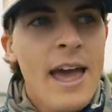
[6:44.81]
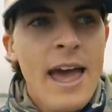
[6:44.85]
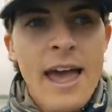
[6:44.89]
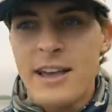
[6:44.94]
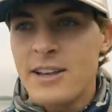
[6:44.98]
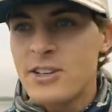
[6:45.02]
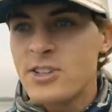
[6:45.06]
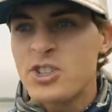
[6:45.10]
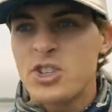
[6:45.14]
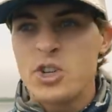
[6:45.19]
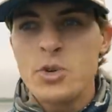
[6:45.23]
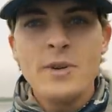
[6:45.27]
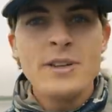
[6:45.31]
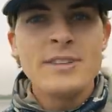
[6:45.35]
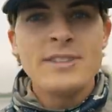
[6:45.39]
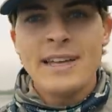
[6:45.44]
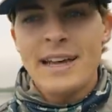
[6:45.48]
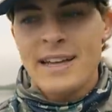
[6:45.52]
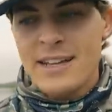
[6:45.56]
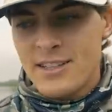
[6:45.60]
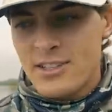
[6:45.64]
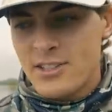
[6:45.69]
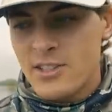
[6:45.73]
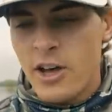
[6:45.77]
As soon as
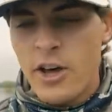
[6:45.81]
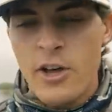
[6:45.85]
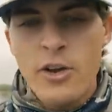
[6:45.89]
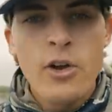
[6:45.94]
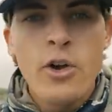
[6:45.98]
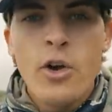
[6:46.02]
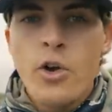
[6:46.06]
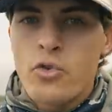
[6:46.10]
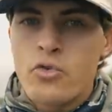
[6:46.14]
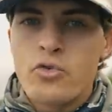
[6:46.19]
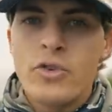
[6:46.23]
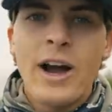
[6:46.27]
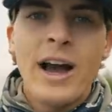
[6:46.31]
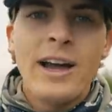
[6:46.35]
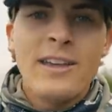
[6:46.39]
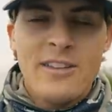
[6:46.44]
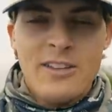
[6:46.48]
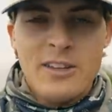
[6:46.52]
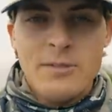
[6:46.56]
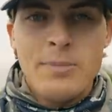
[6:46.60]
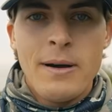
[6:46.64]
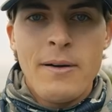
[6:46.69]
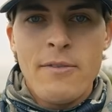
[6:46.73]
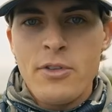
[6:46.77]
that sun
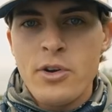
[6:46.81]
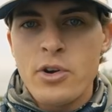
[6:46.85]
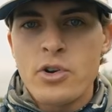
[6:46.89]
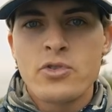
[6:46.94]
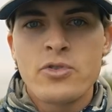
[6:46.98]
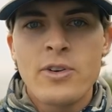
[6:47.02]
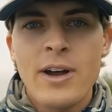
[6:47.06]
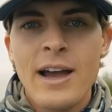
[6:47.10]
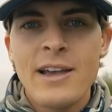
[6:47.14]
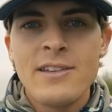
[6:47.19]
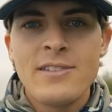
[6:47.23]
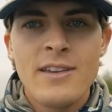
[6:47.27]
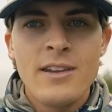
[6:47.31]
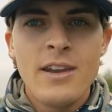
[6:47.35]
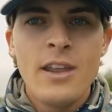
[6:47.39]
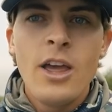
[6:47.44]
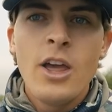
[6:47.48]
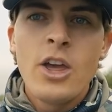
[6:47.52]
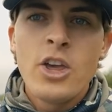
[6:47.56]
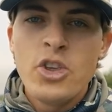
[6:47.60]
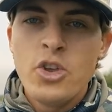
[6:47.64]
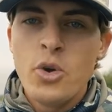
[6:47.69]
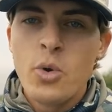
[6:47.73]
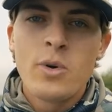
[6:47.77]
rises above the horizon,
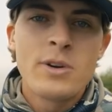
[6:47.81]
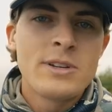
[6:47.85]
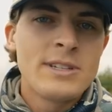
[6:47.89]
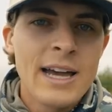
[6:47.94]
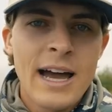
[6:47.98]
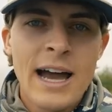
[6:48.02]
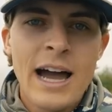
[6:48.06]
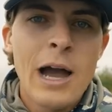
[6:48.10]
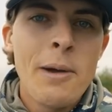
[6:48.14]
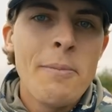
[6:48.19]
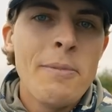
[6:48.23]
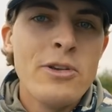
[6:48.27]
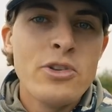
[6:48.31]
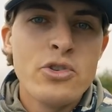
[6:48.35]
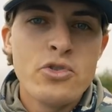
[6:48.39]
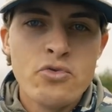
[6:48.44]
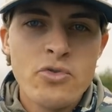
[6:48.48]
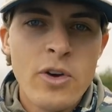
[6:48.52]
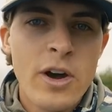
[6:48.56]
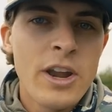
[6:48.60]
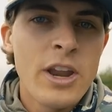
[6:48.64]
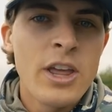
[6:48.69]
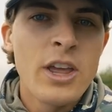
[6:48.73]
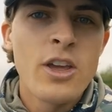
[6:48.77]
your time is
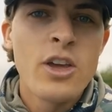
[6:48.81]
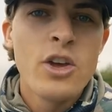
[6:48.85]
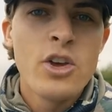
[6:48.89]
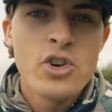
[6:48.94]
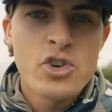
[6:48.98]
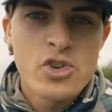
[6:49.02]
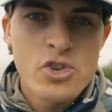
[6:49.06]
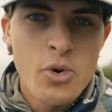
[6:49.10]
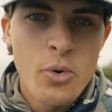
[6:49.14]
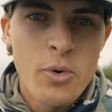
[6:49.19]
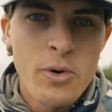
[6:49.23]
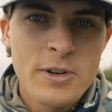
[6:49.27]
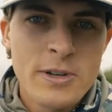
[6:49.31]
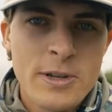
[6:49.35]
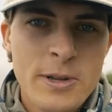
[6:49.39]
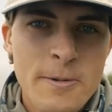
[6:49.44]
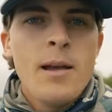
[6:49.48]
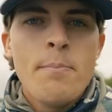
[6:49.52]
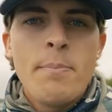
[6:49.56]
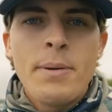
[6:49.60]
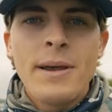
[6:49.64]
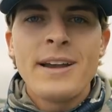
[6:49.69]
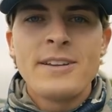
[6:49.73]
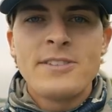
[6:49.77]
running short
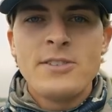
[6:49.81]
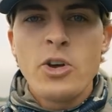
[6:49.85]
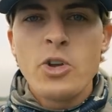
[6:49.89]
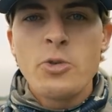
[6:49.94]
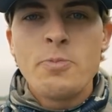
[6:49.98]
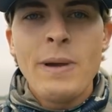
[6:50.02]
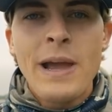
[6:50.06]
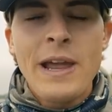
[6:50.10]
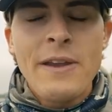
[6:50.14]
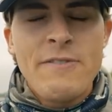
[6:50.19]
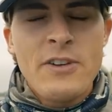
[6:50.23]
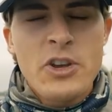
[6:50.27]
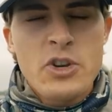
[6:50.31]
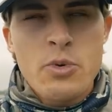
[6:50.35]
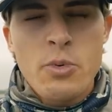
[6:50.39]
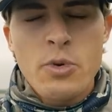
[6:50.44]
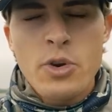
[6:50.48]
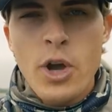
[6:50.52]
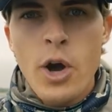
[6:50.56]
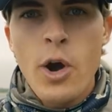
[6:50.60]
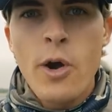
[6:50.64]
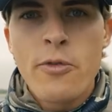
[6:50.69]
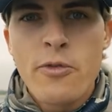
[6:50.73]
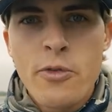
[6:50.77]
because those bait fish will
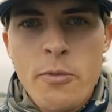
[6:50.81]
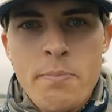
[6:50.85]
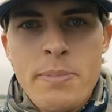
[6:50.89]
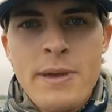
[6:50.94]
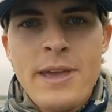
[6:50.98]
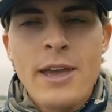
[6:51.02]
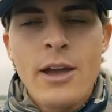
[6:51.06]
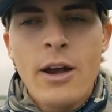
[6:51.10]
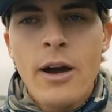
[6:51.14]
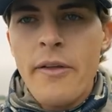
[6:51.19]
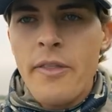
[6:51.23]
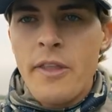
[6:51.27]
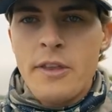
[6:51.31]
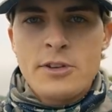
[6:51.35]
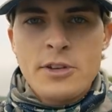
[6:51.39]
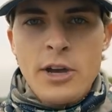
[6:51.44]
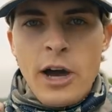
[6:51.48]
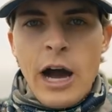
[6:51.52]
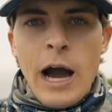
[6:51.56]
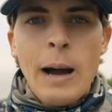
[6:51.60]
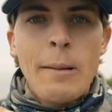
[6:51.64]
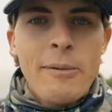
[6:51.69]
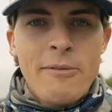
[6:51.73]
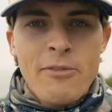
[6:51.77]
go from being on the
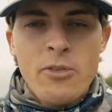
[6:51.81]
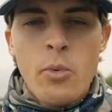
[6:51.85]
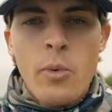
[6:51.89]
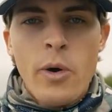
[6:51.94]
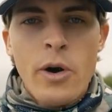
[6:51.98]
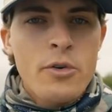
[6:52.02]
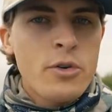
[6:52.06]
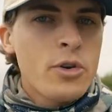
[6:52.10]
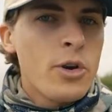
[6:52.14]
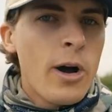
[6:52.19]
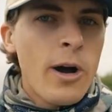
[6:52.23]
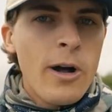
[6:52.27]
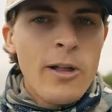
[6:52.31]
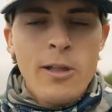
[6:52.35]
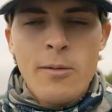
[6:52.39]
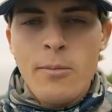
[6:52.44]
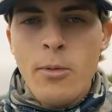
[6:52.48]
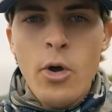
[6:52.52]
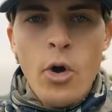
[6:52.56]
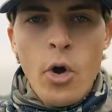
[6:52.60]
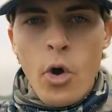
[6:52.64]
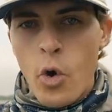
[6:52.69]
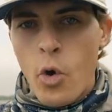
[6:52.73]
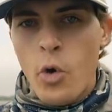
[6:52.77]
top of the water
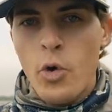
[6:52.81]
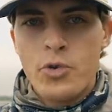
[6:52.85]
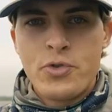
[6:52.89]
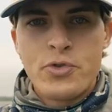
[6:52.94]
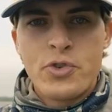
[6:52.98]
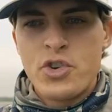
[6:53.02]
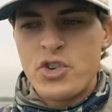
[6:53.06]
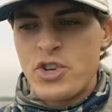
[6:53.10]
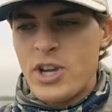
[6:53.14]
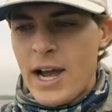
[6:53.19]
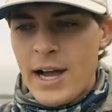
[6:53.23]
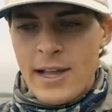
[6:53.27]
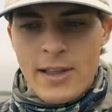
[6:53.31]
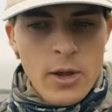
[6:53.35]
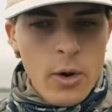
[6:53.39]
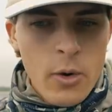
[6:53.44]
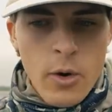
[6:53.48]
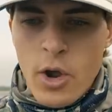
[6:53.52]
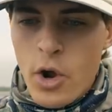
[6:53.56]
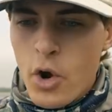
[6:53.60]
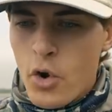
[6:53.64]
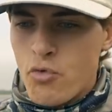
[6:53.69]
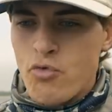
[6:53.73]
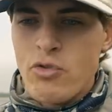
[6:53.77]
column, ultra
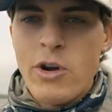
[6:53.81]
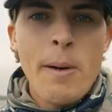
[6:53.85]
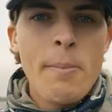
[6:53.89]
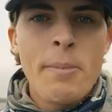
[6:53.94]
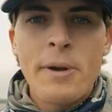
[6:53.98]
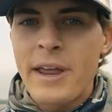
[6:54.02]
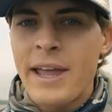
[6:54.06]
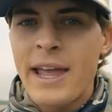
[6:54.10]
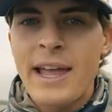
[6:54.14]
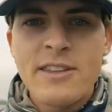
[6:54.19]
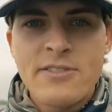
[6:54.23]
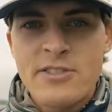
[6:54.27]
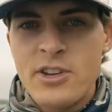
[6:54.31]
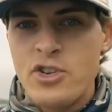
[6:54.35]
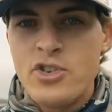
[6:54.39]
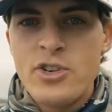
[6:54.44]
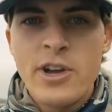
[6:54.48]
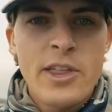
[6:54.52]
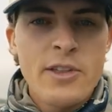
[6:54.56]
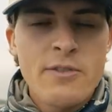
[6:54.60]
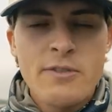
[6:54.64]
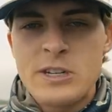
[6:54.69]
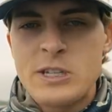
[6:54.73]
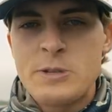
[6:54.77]
shallow, rubbing against each
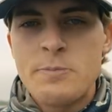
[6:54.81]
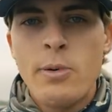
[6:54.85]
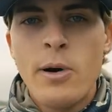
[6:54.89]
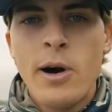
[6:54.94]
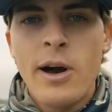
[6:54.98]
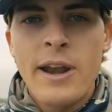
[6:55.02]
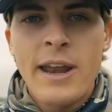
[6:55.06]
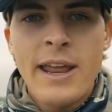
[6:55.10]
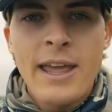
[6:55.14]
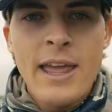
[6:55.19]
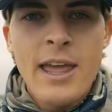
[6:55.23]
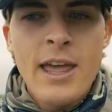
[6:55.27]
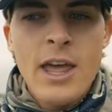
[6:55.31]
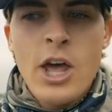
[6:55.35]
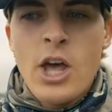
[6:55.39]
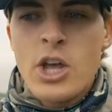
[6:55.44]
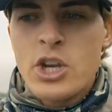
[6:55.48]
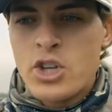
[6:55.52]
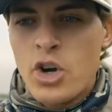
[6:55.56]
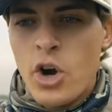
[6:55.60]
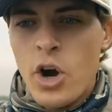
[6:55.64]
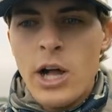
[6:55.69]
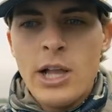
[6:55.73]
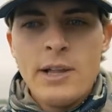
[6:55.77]
other and spawning,
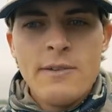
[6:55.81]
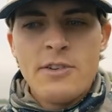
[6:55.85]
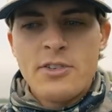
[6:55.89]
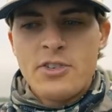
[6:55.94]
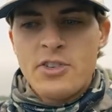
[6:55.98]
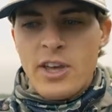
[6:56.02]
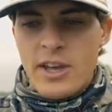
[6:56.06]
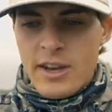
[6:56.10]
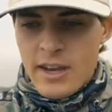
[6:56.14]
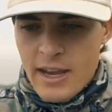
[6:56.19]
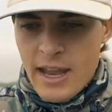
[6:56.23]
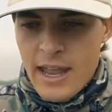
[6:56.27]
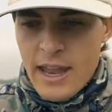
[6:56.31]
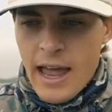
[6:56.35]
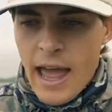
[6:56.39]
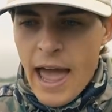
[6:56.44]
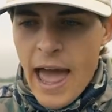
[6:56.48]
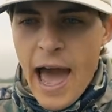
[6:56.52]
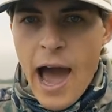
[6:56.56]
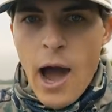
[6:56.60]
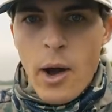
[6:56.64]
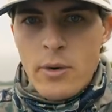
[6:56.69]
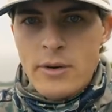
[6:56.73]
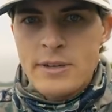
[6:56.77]
to all of a sudden
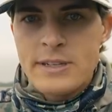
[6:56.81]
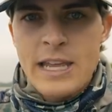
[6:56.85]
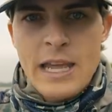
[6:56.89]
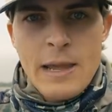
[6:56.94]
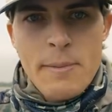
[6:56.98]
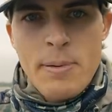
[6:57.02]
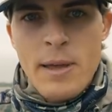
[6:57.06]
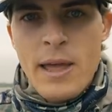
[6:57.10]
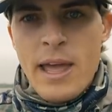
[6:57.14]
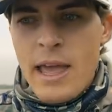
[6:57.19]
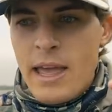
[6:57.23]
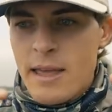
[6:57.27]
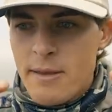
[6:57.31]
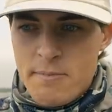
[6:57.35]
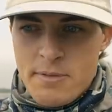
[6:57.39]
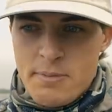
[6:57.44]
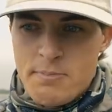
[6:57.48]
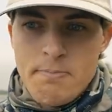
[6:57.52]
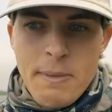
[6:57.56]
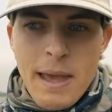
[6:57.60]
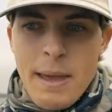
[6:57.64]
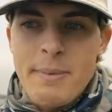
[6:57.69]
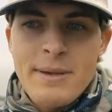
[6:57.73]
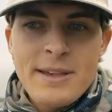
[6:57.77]
out deep,
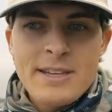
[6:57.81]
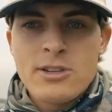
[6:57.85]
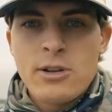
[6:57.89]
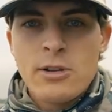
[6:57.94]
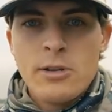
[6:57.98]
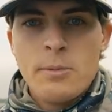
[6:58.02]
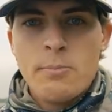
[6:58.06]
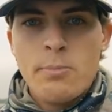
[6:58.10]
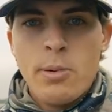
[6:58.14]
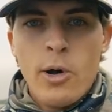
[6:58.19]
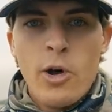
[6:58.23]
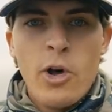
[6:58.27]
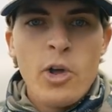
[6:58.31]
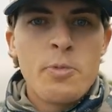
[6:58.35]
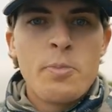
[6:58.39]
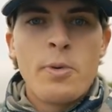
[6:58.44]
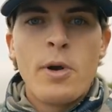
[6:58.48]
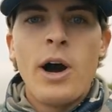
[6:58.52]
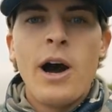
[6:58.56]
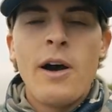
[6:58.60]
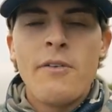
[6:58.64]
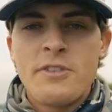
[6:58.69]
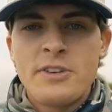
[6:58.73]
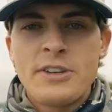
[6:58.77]
maybe still in balls,
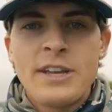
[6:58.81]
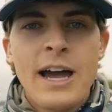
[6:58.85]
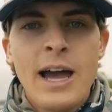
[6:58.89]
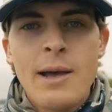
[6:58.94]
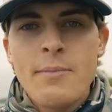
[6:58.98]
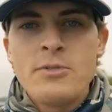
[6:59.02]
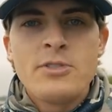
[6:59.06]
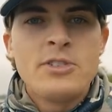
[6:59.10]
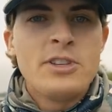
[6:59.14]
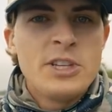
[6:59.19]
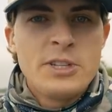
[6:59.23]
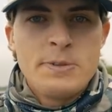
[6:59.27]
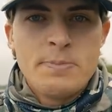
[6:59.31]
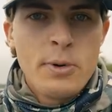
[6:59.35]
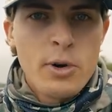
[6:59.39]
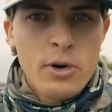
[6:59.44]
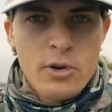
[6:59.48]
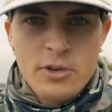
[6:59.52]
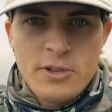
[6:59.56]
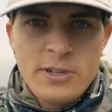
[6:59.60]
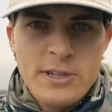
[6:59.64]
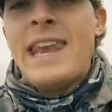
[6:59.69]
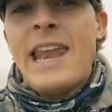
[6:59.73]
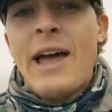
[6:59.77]
but oftentimes
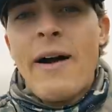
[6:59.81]
dispersed.